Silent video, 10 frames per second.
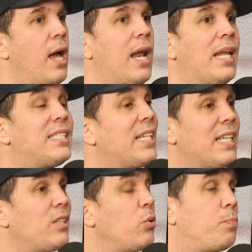and he said
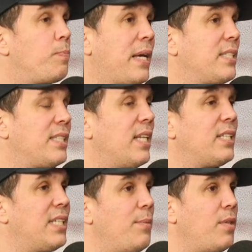that Luke basically said the
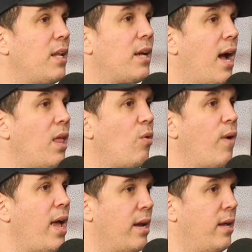same thing to Kylo
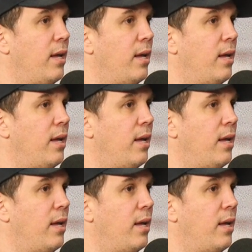Ren.